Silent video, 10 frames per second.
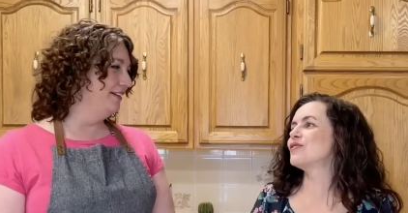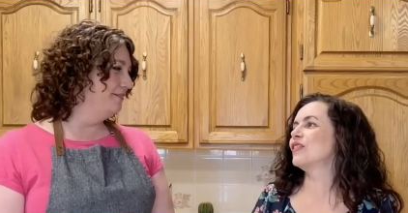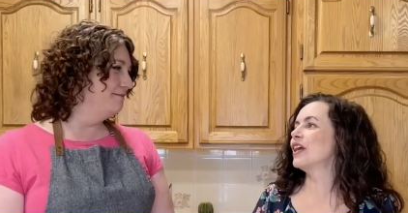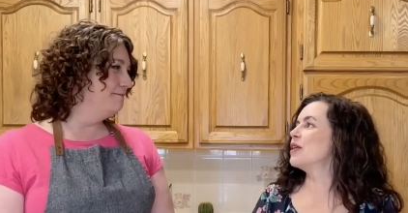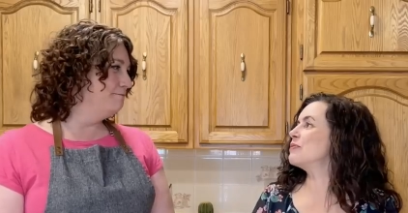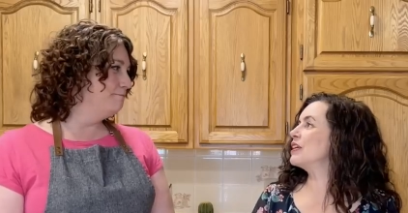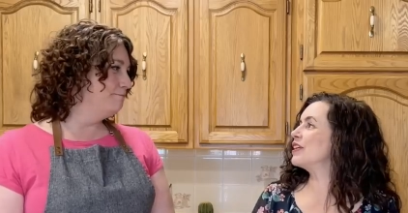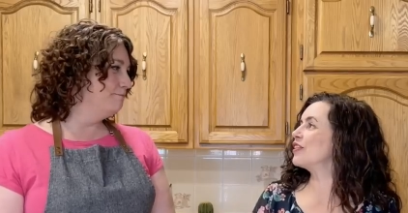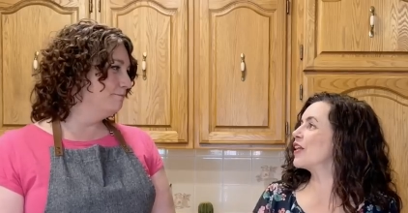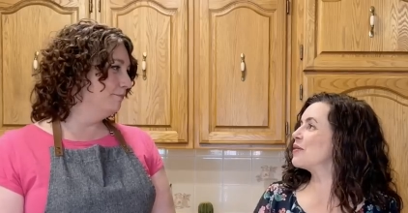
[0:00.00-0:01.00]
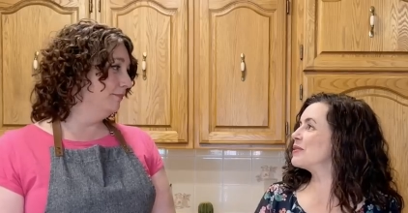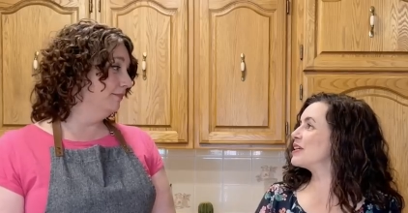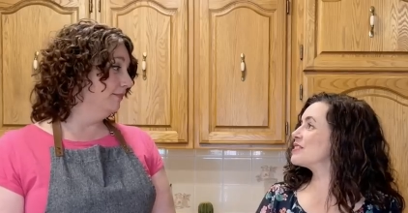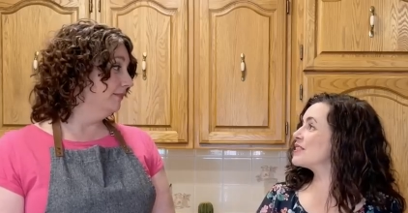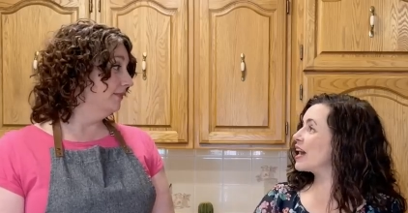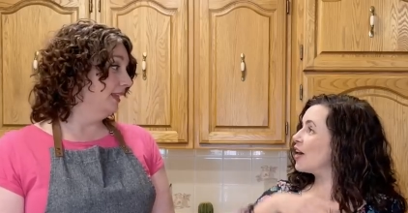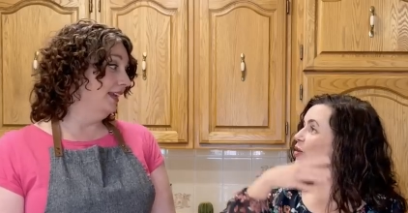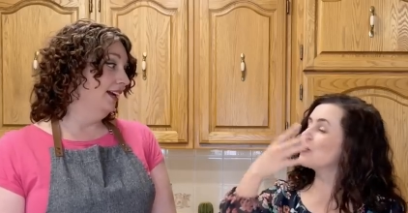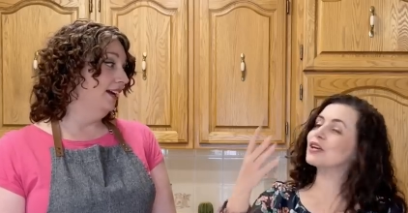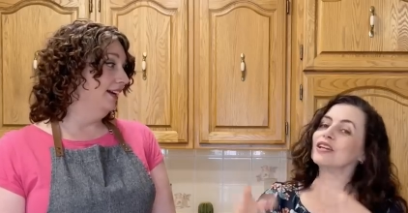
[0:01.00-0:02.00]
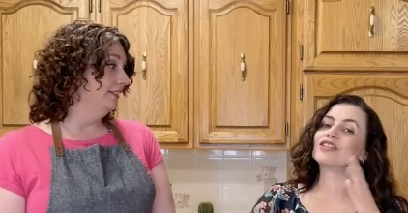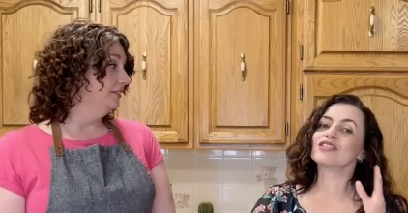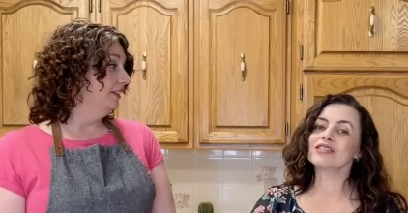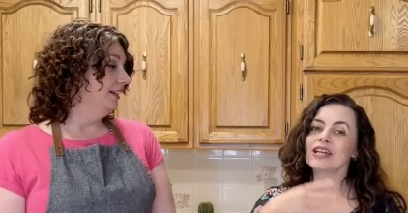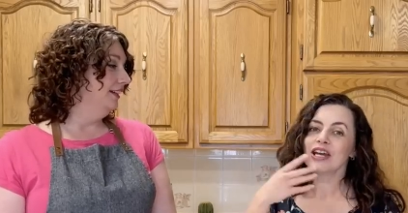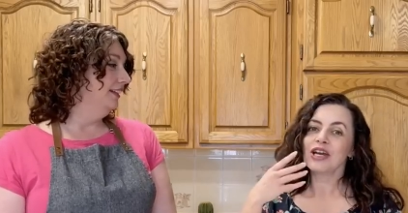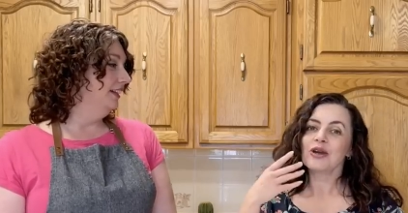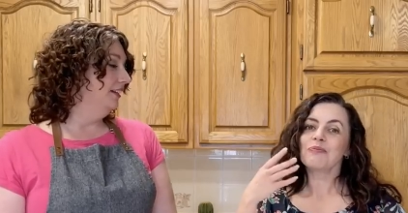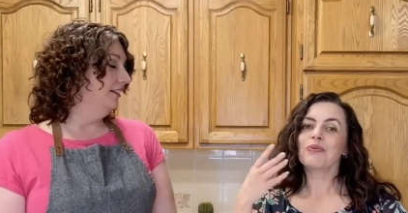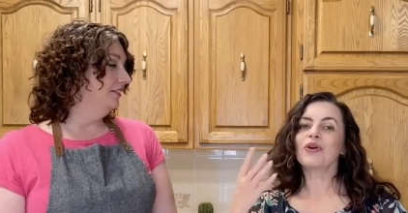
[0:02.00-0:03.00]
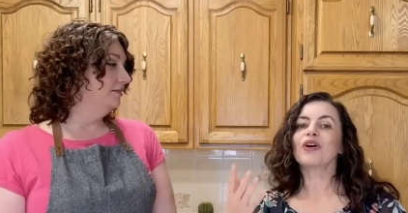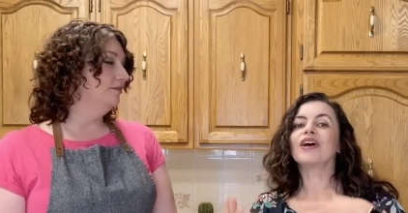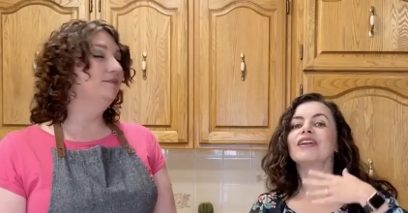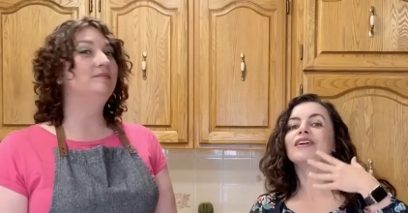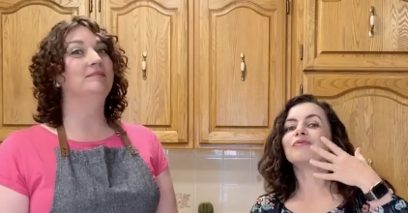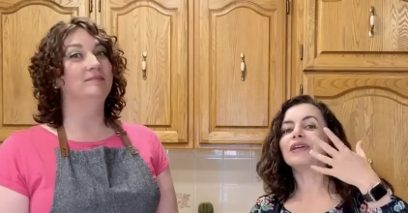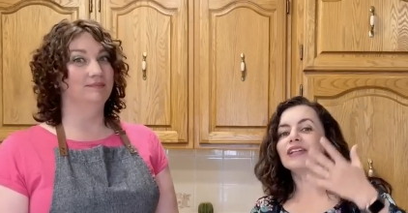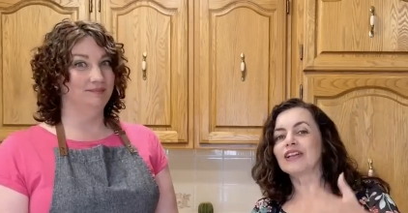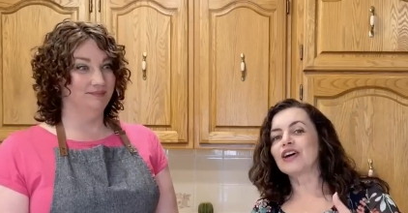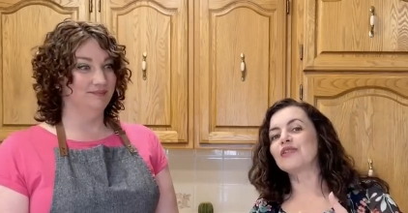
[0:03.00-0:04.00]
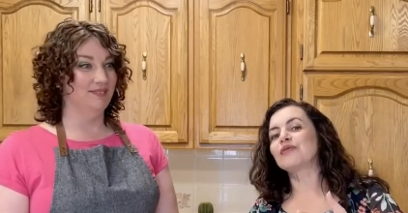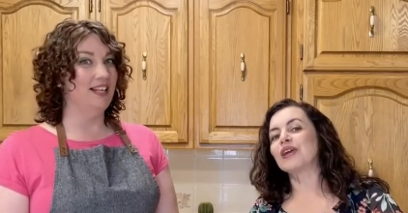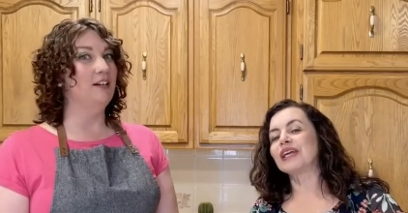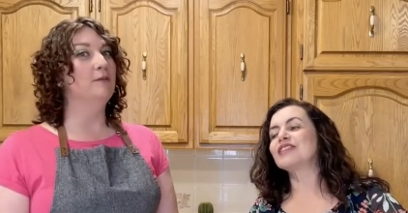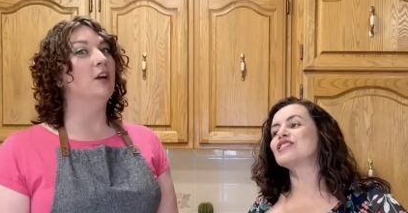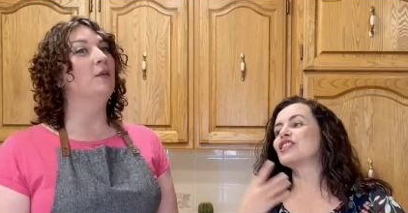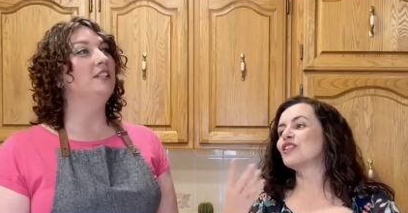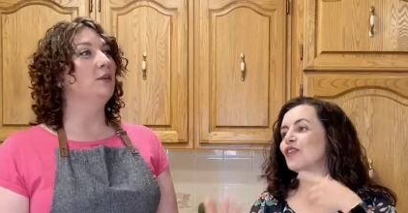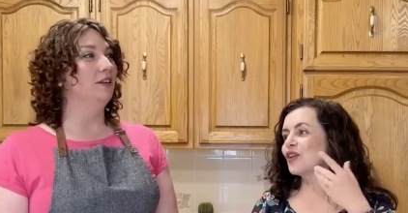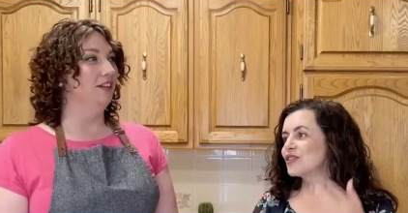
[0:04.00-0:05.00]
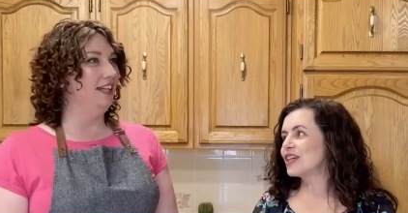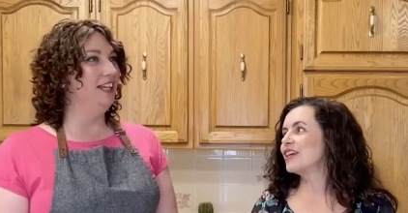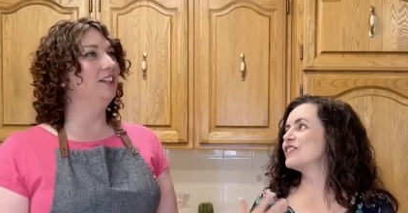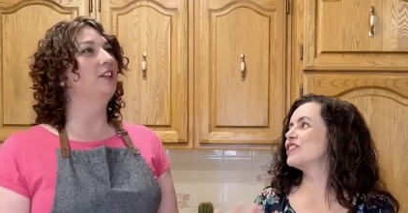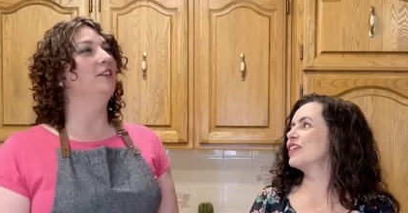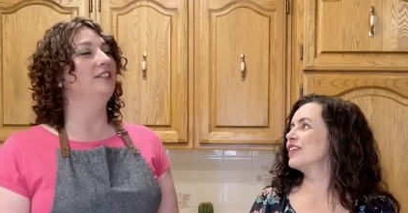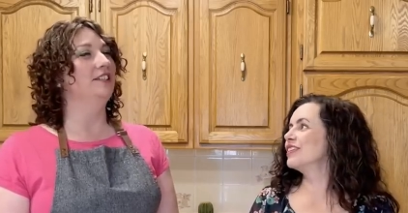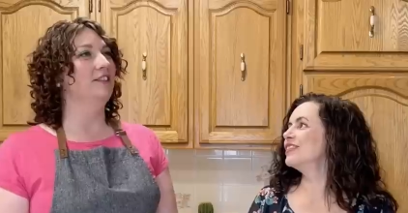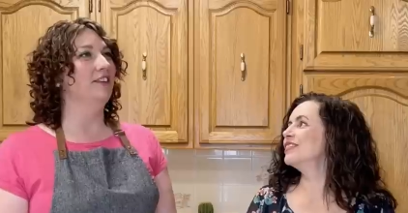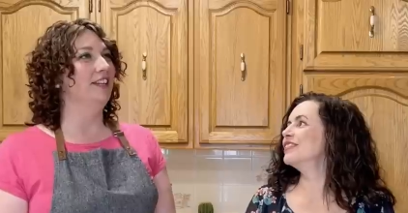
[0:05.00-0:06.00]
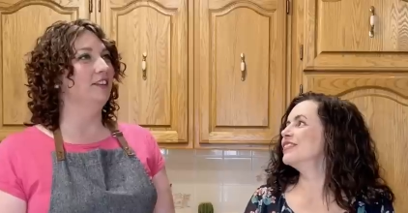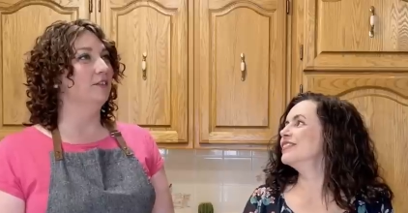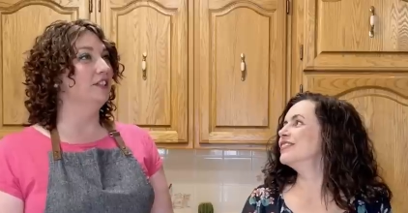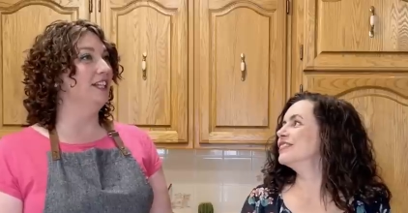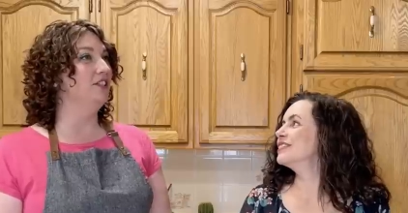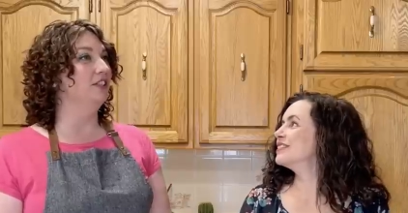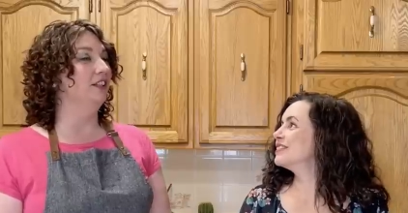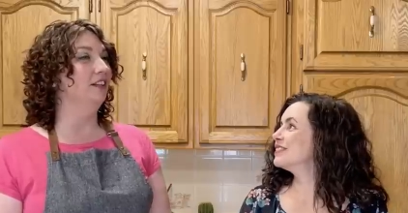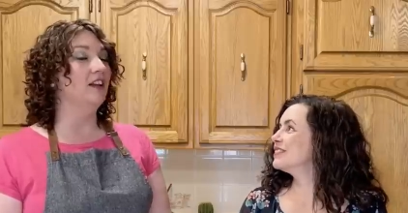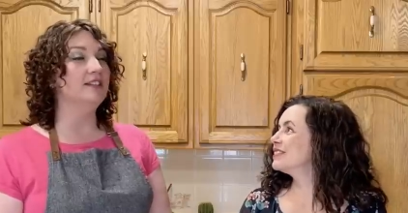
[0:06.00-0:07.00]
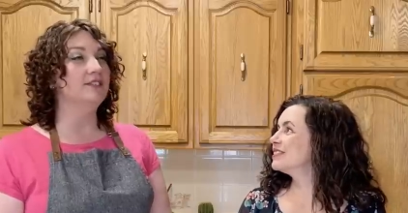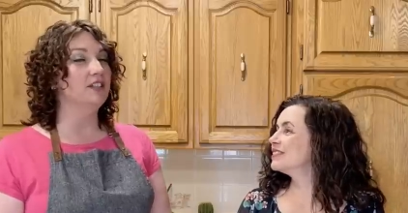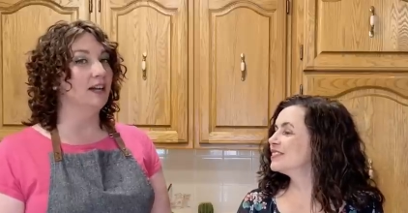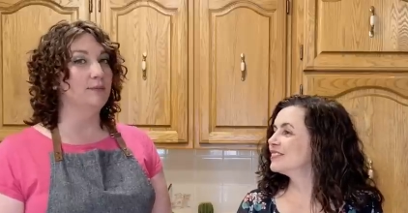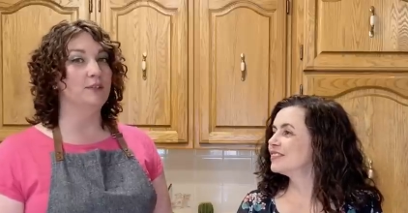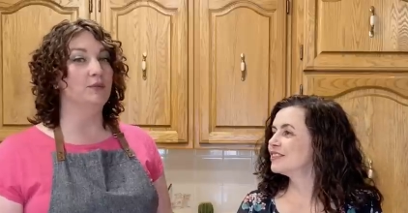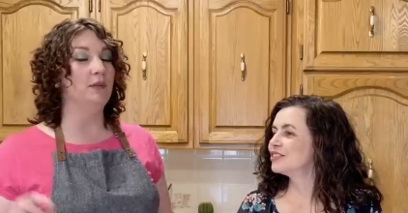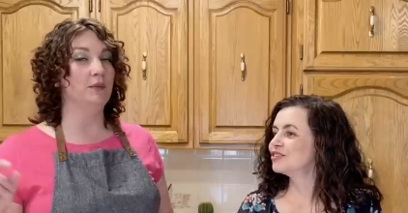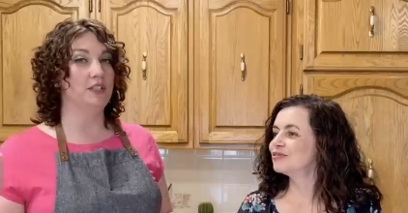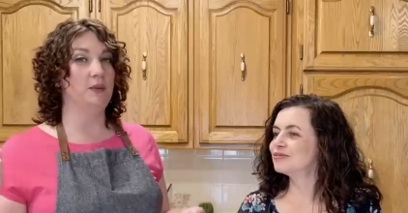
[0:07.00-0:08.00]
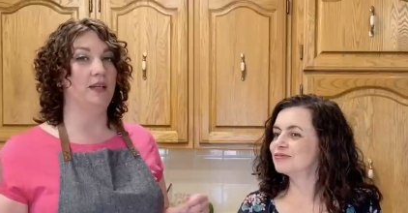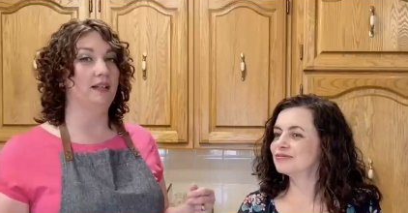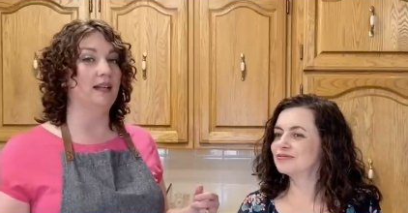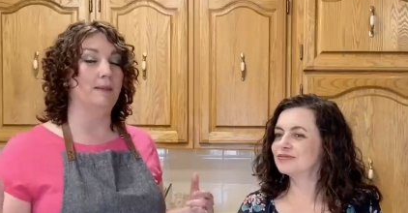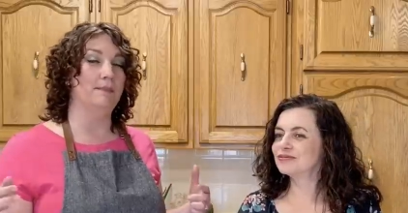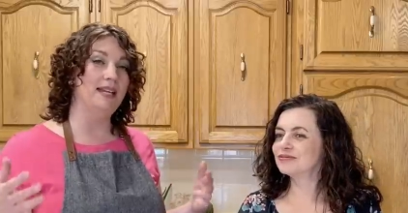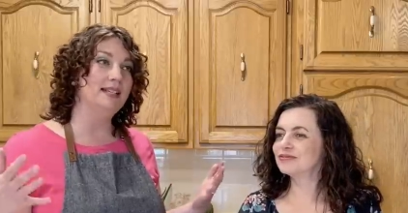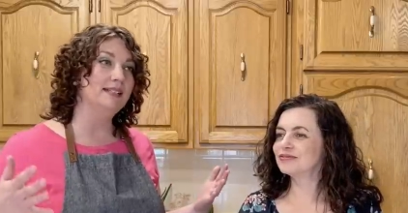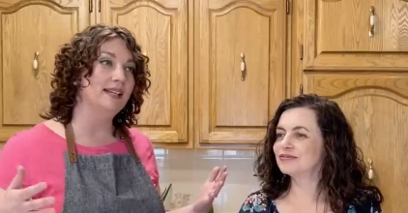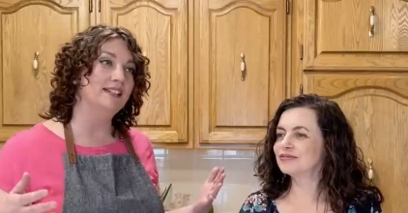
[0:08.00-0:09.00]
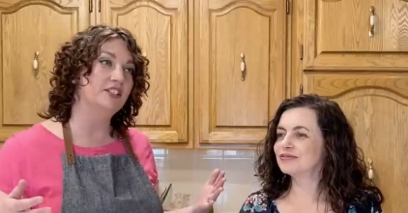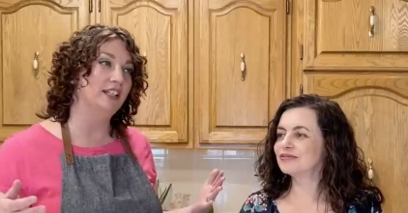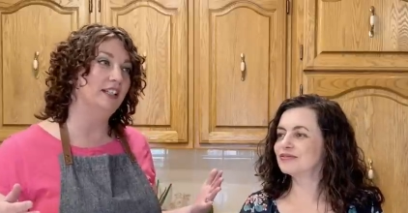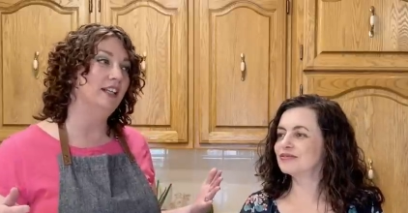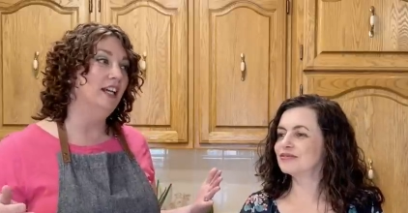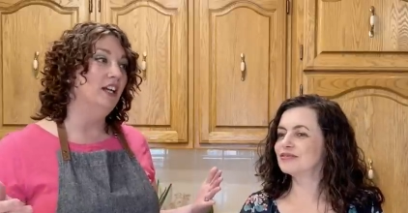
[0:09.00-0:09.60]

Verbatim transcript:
Speaker 1: was really happy to hear that because now we're going to just put
Speaker 2: meatloaf it'll into go the into, rotation. It'll go into the regular rotation. Lots of times if we were doing like a mega session,